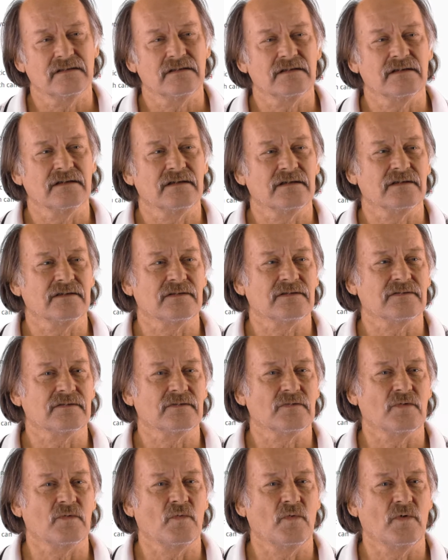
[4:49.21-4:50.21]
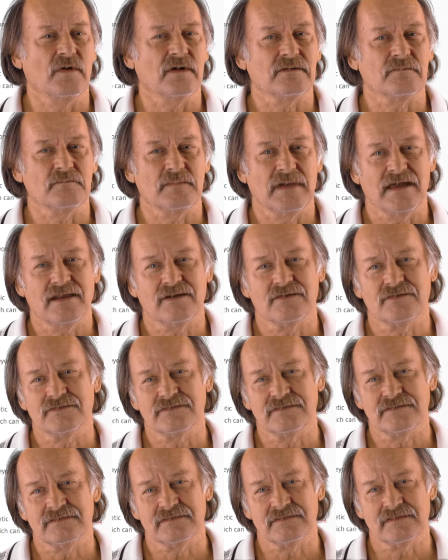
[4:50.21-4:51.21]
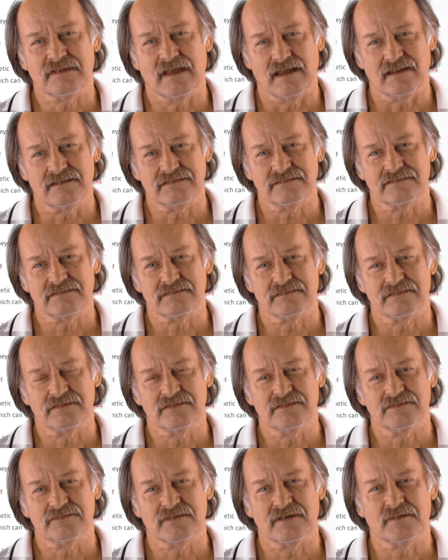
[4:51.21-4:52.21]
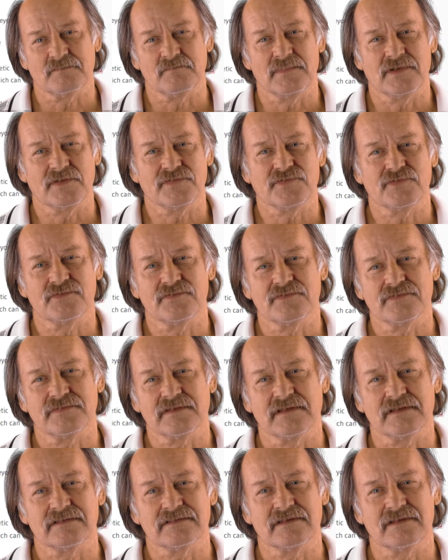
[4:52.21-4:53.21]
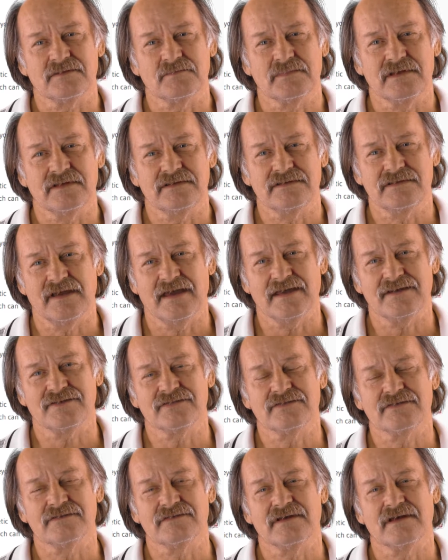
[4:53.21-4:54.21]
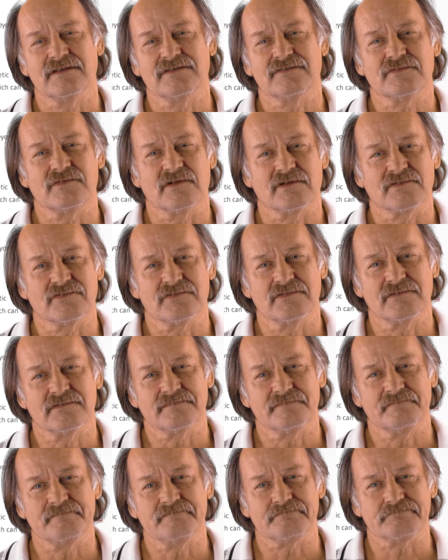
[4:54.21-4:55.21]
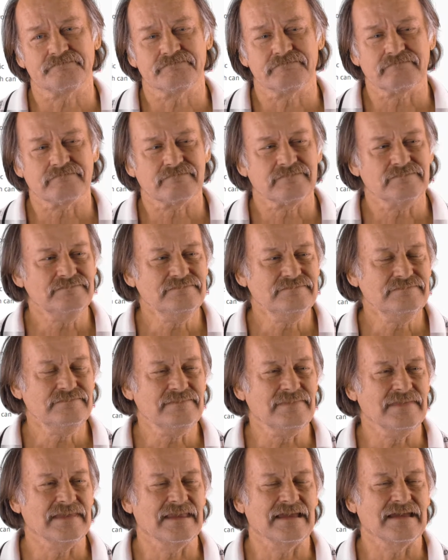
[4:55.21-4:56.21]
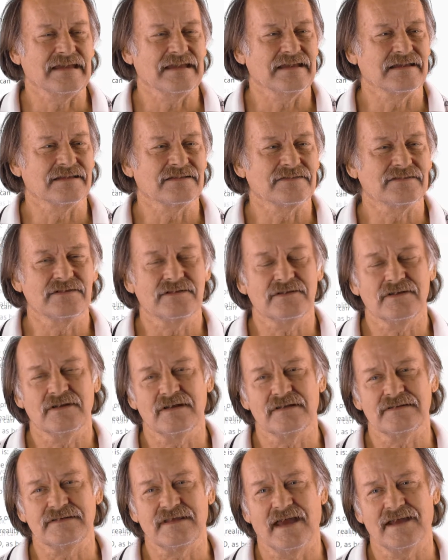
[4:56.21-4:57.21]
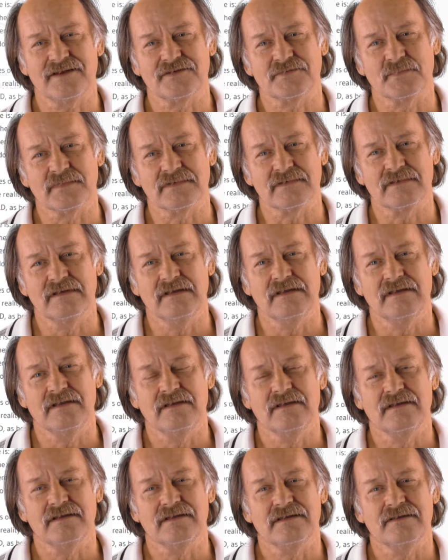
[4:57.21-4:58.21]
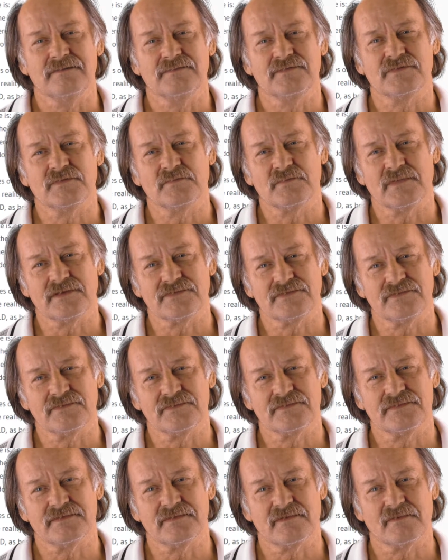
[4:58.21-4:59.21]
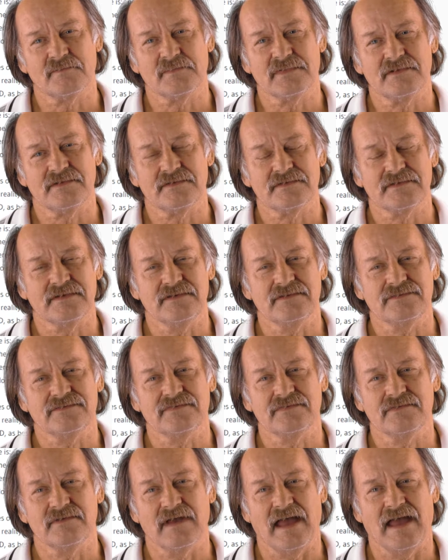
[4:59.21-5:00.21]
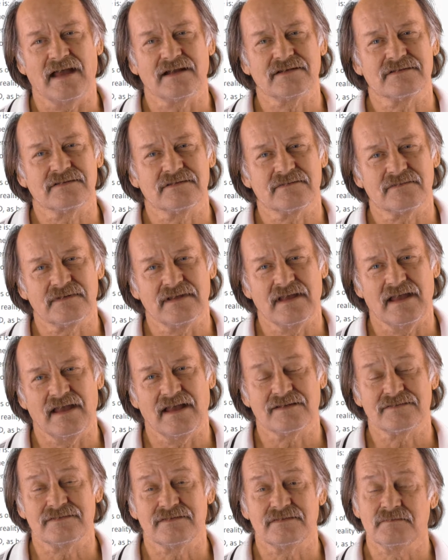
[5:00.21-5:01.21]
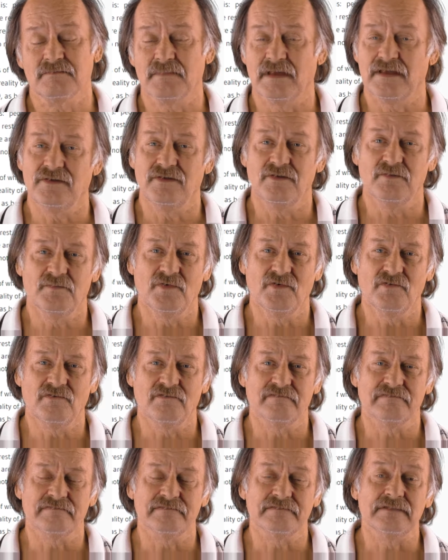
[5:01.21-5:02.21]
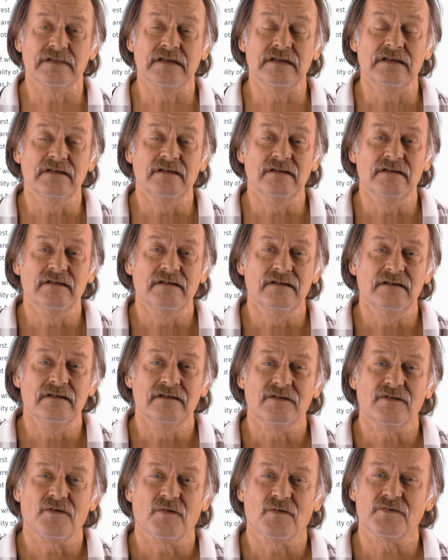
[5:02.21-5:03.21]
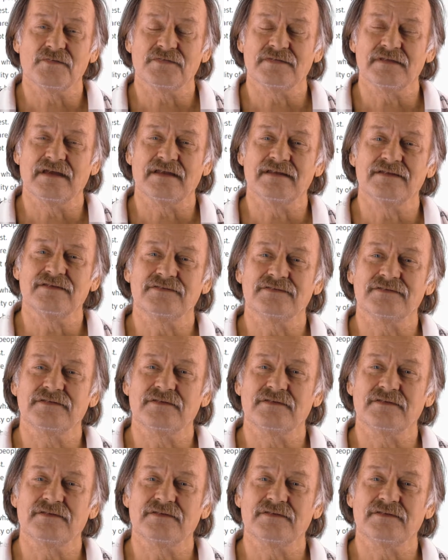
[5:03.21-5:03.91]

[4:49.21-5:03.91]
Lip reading: And what matters in that is that muscles can then be attached to that structure, and the attachment gives the muscles their ability to act and react and make you move. Of course, that is